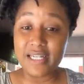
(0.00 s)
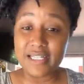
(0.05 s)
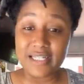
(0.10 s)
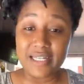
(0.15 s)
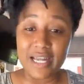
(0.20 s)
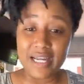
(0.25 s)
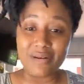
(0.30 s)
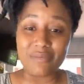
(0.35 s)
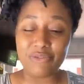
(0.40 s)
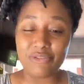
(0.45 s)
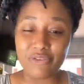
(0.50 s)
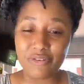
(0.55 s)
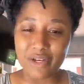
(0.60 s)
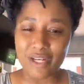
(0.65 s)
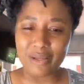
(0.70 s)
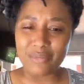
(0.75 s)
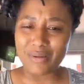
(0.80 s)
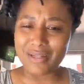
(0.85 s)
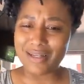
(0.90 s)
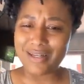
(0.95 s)
couldn't set them
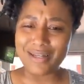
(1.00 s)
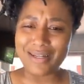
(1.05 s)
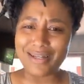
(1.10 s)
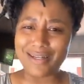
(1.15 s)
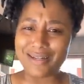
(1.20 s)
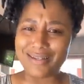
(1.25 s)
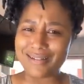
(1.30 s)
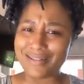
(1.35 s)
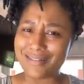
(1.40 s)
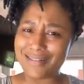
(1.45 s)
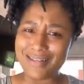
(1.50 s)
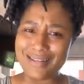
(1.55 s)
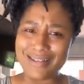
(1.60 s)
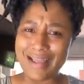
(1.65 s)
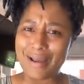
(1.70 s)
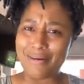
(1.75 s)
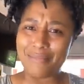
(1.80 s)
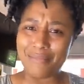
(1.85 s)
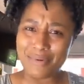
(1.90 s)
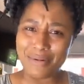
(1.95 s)
free because
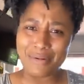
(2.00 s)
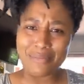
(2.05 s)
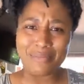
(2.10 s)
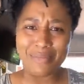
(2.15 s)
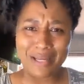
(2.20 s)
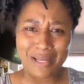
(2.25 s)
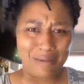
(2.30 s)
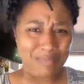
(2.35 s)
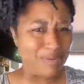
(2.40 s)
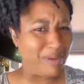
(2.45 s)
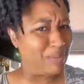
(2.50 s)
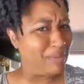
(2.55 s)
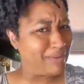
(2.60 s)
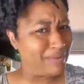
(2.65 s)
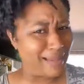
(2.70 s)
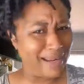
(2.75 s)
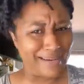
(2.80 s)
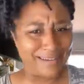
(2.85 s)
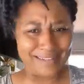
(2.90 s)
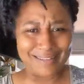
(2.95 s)
then that would have made
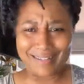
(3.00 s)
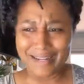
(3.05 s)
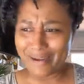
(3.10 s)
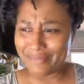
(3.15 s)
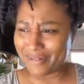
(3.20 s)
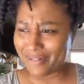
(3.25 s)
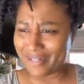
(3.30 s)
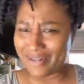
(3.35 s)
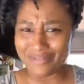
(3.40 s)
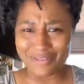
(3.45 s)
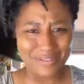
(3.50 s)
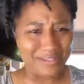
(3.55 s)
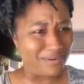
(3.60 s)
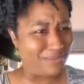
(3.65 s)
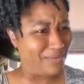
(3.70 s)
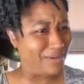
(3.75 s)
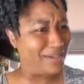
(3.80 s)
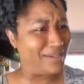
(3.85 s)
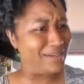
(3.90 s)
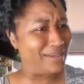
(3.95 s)
people think that Thomas
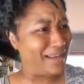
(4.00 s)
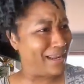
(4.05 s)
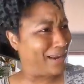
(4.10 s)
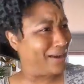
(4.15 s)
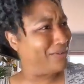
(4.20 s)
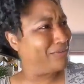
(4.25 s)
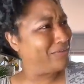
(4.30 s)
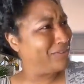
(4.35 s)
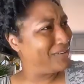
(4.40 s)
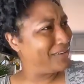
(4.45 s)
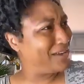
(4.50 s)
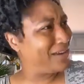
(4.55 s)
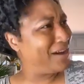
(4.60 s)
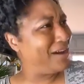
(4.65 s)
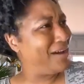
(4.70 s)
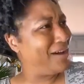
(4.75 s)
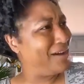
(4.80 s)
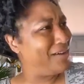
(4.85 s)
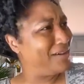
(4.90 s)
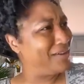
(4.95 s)
Jefferson wasn't down for the
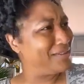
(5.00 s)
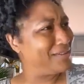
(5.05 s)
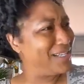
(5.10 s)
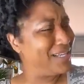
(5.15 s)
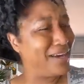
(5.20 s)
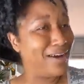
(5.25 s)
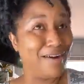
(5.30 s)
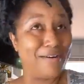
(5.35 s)
cause.